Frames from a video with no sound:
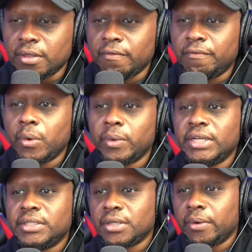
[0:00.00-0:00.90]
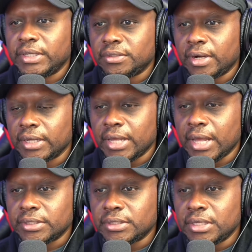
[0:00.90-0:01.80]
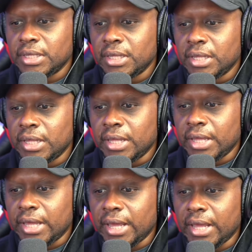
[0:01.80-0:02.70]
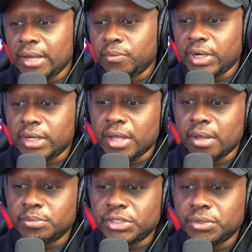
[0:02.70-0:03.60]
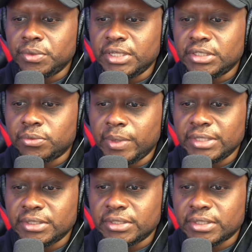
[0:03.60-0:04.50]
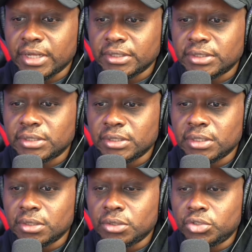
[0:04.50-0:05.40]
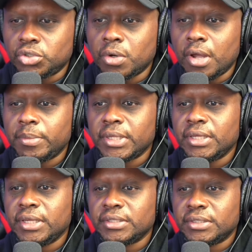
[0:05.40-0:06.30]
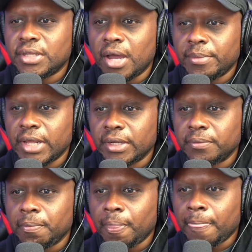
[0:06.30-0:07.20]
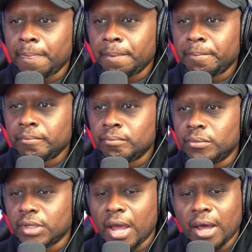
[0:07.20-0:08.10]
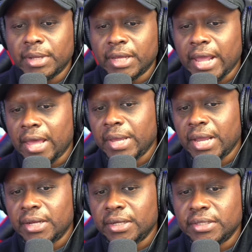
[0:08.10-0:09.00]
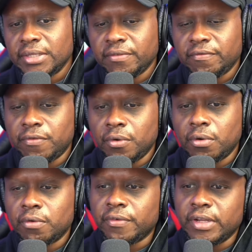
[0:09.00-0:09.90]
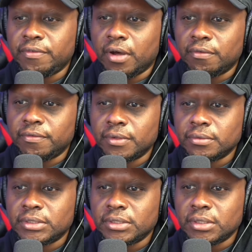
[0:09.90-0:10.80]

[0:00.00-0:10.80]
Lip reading: Voting has already started, guys. And when it comes to these swing states, Trump is dominating. The Kamala campaign is in full freefall, folks.